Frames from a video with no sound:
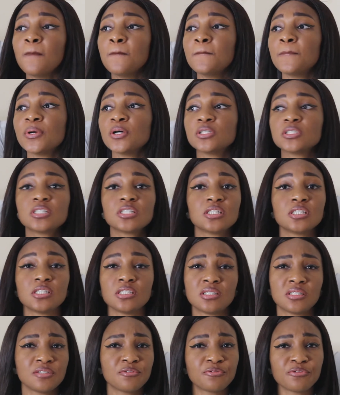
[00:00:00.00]
but the
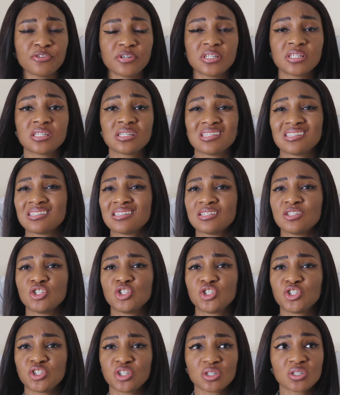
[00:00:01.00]
difference is
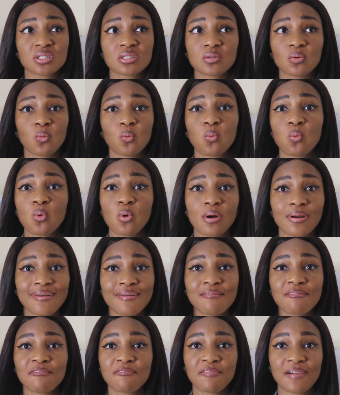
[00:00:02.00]
in just one
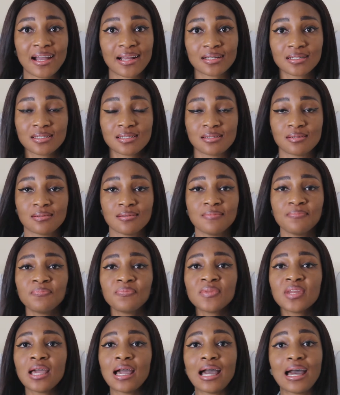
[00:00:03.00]
factor,
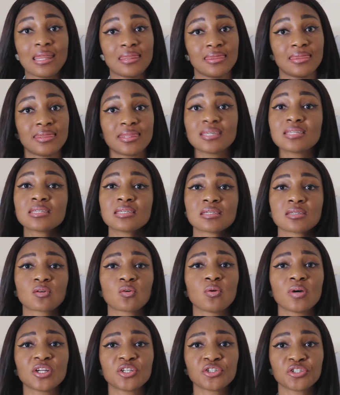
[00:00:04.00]
and this is a
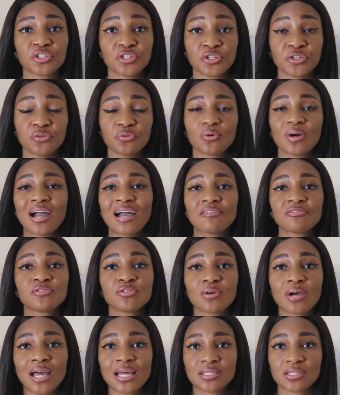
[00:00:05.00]
question you will have
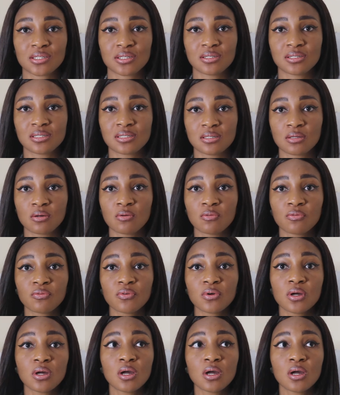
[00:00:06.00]
to ask yourself.